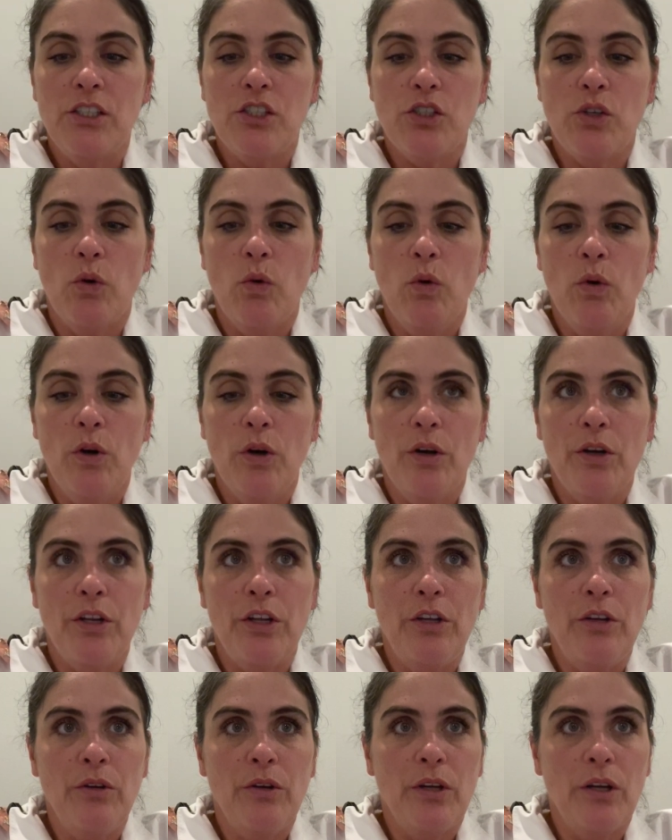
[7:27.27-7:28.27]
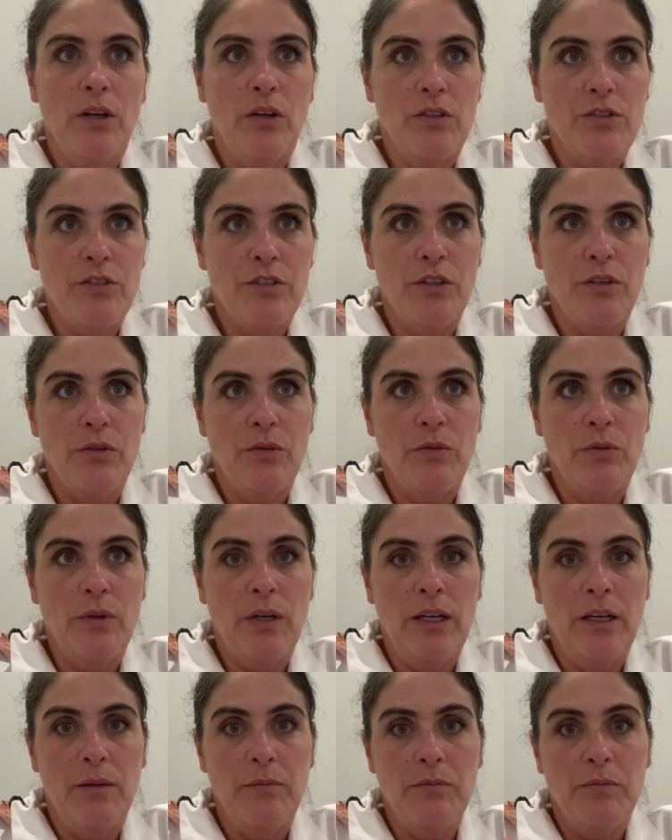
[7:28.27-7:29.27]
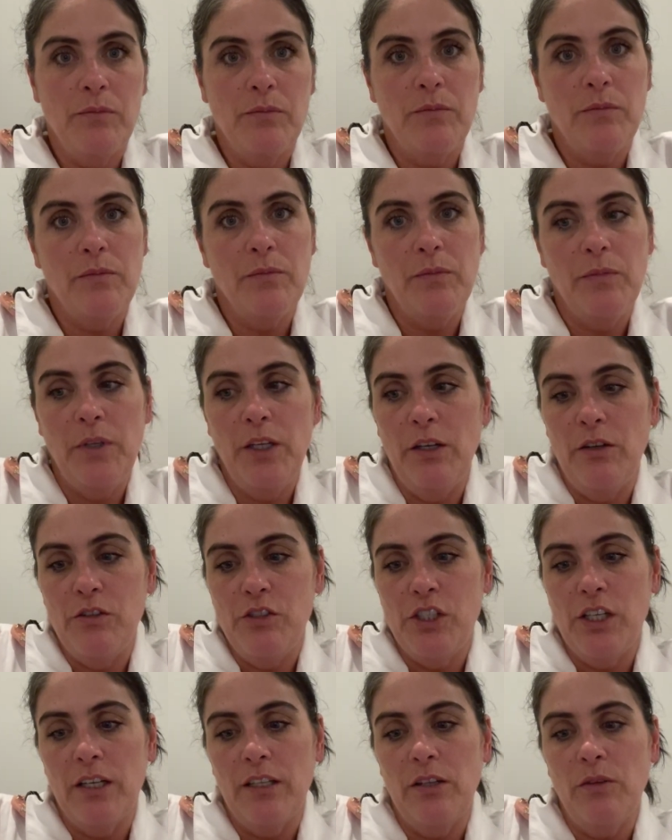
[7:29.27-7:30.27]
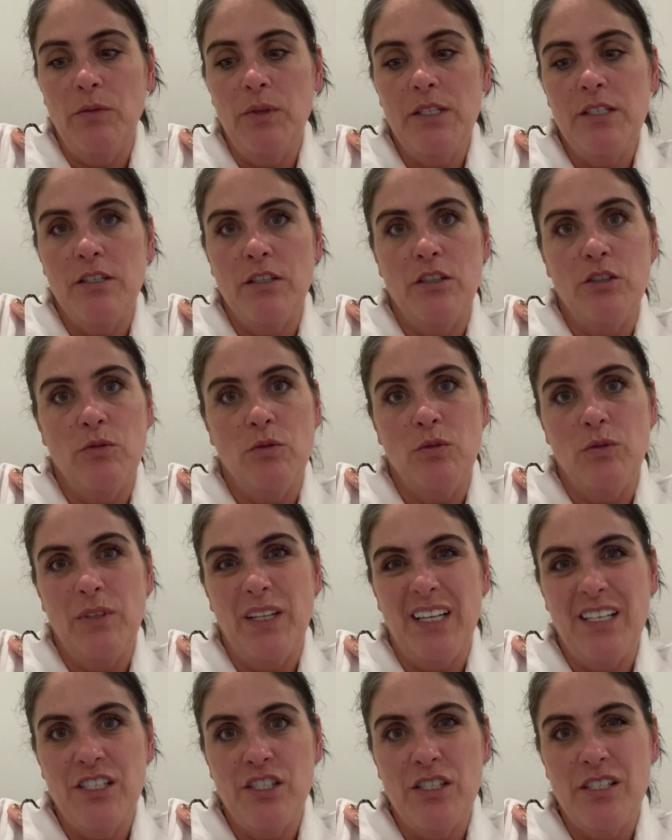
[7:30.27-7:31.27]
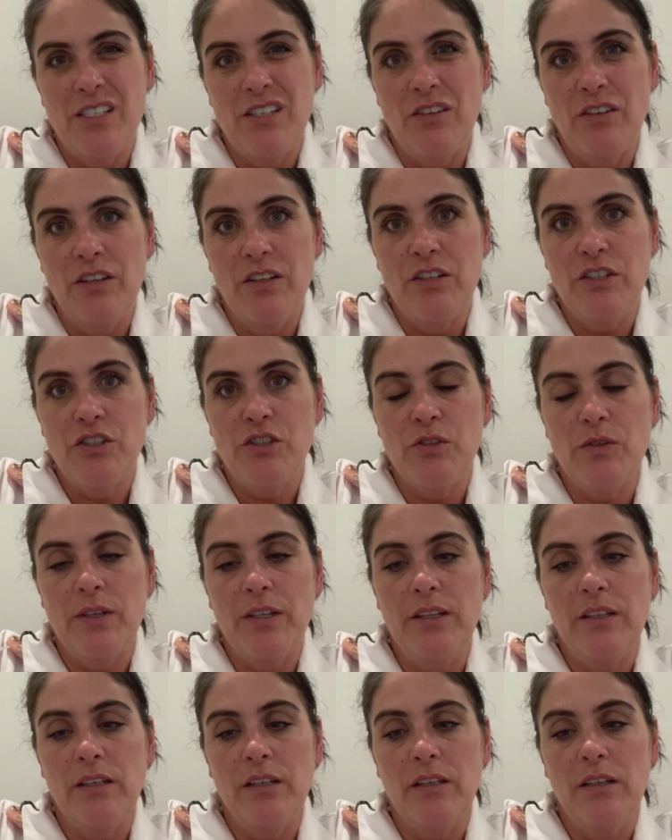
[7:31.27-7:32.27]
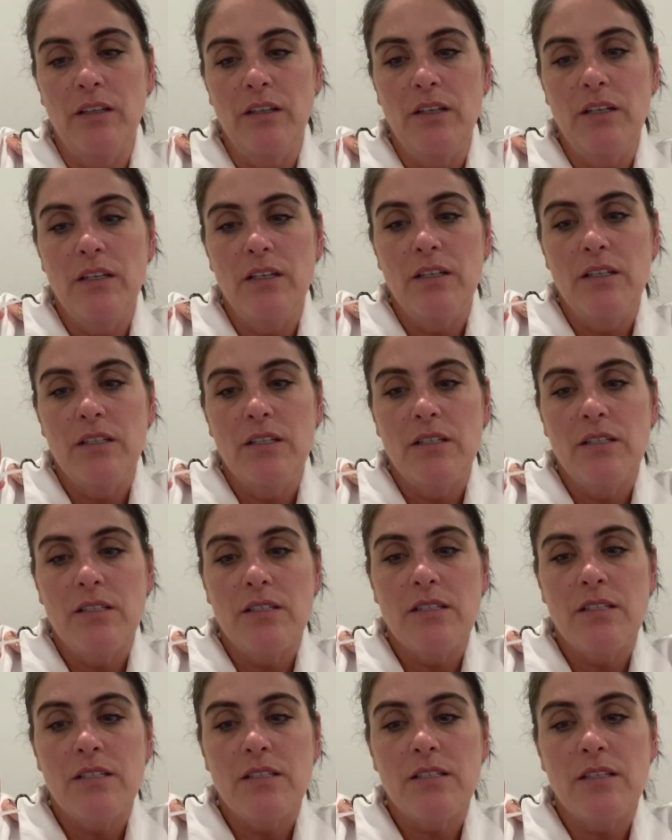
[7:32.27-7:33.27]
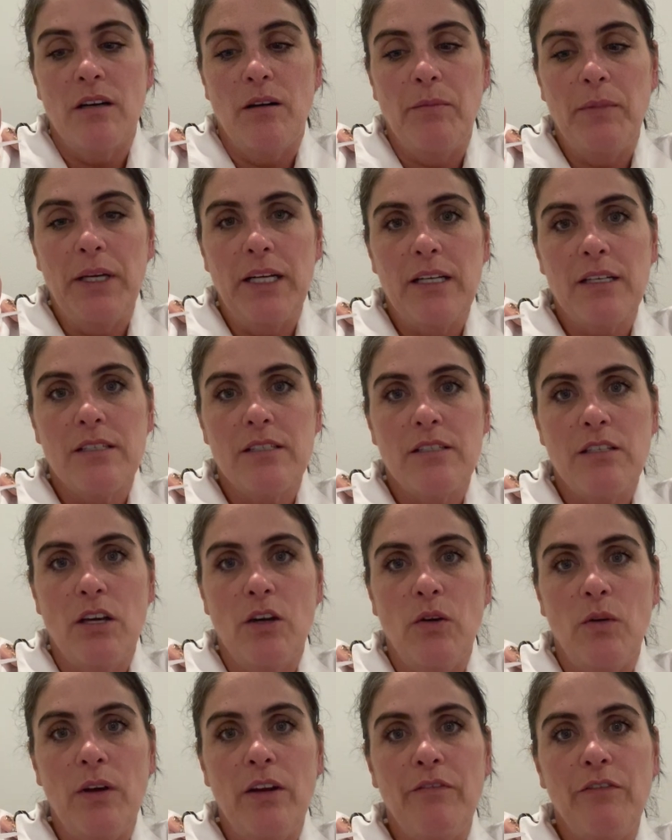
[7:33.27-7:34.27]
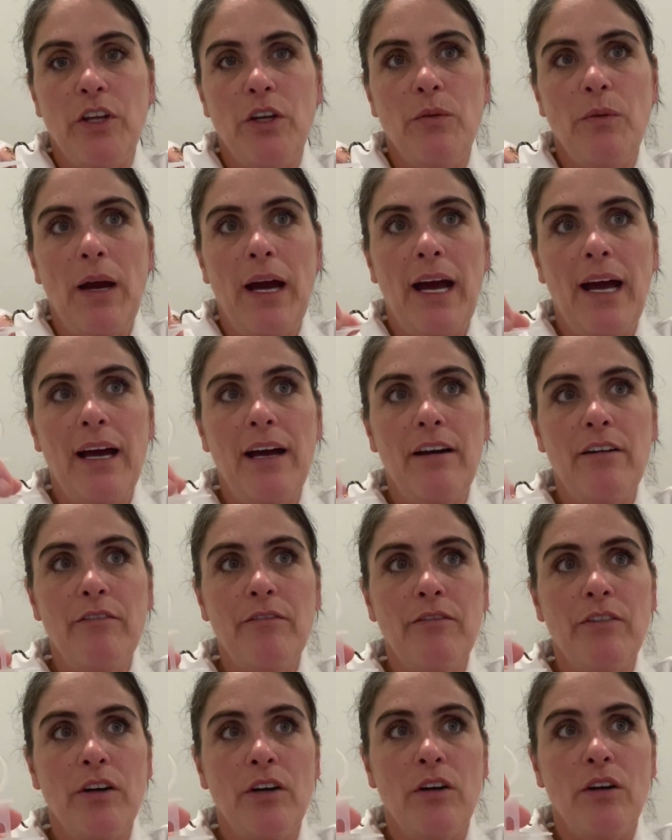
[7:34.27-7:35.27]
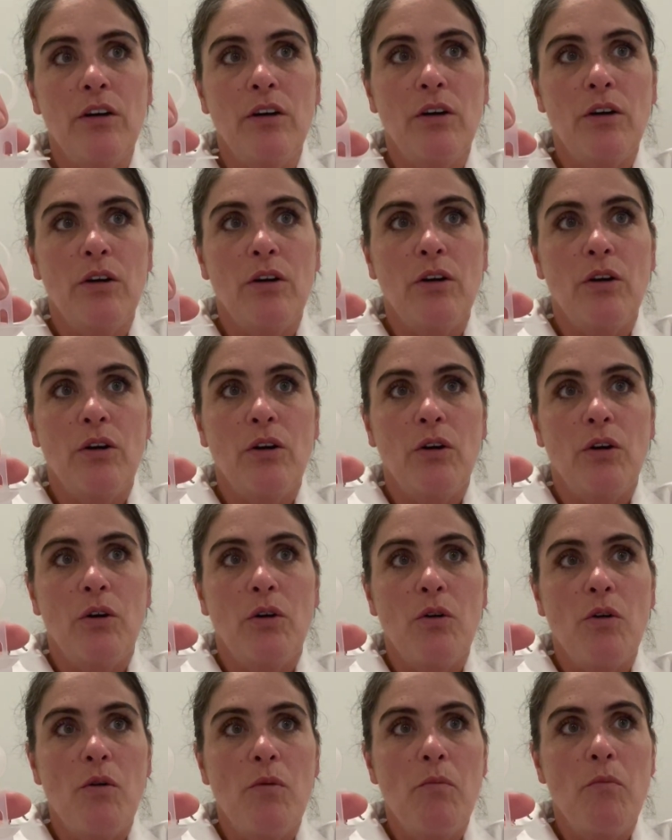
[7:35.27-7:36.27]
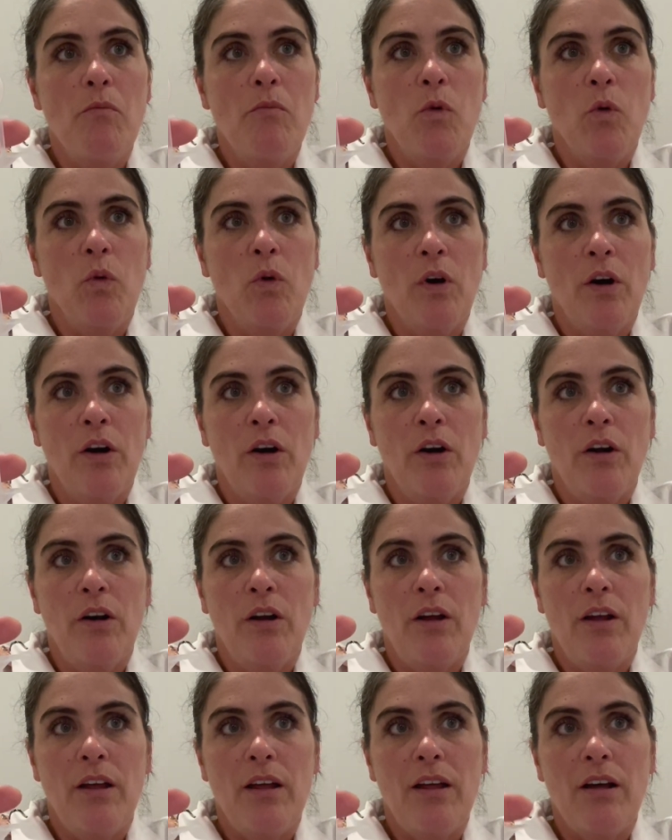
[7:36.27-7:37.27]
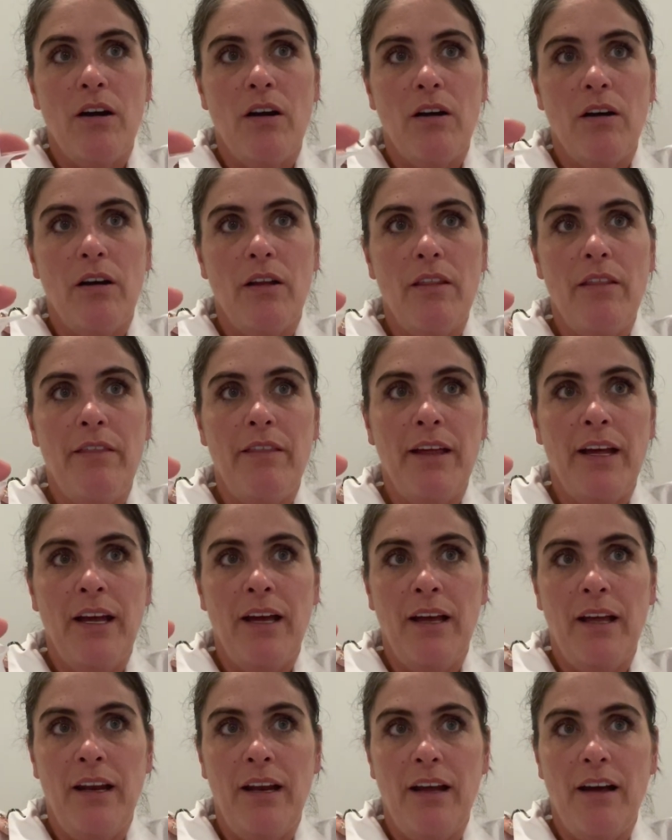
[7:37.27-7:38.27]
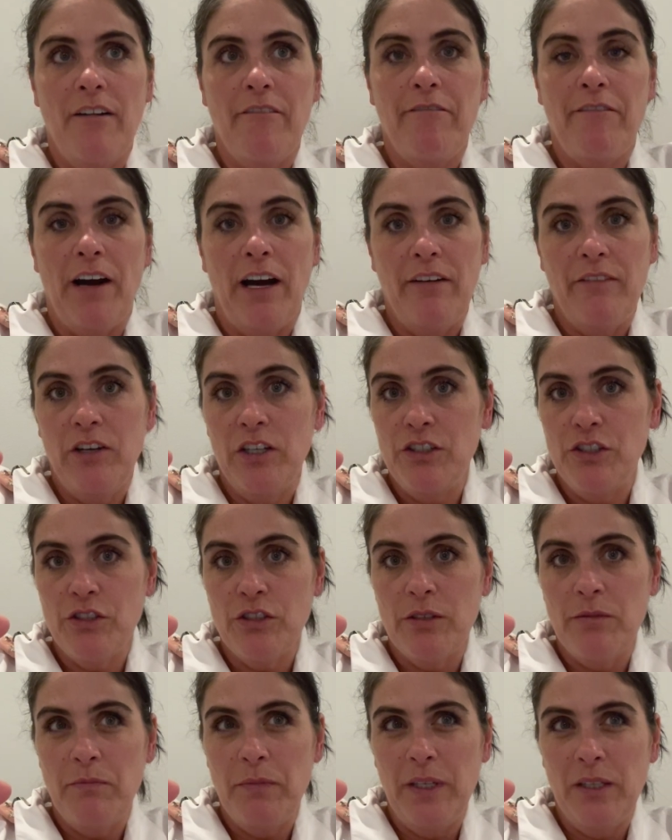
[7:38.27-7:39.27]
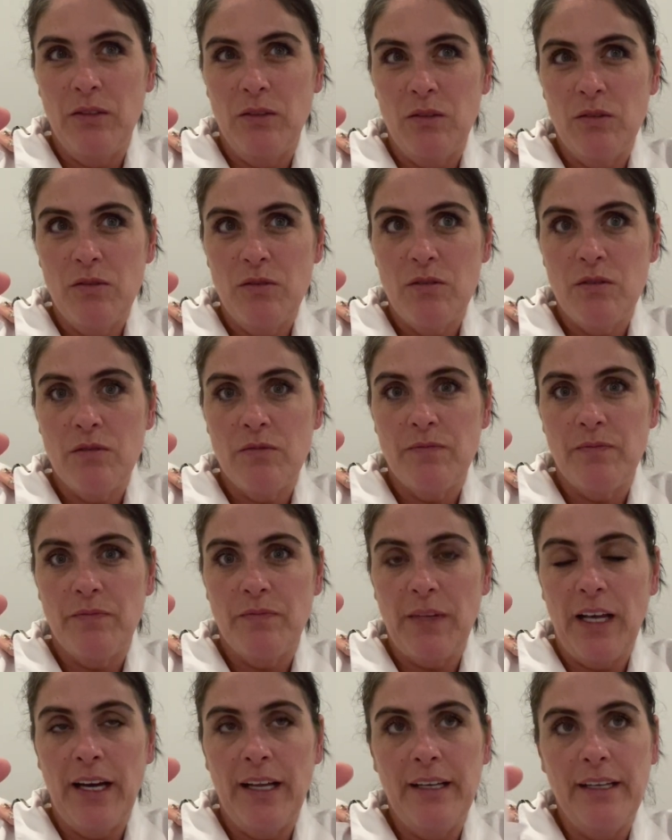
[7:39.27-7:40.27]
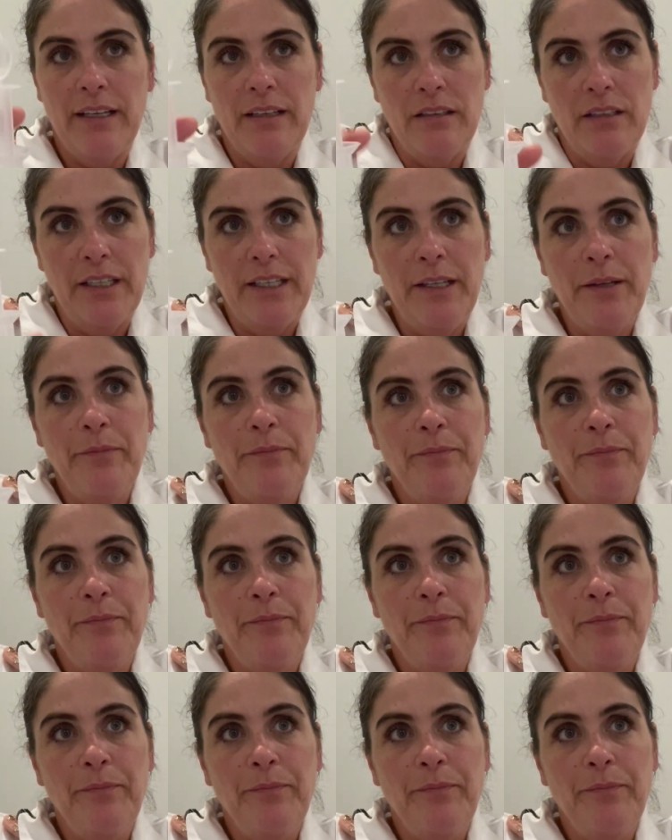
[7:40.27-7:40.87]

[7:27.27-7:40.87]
or you can also, check the residual. That should tell you that you're in the stomach. So if you have more than 500 mils, ideally,